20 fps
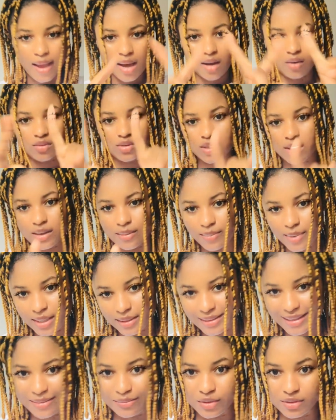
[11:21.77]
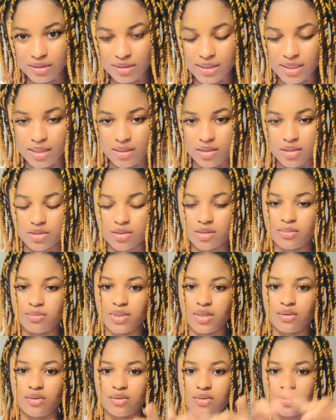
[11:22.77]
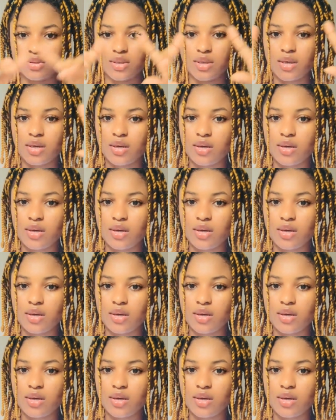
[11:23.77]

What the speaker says: I'll talk about that monetization, because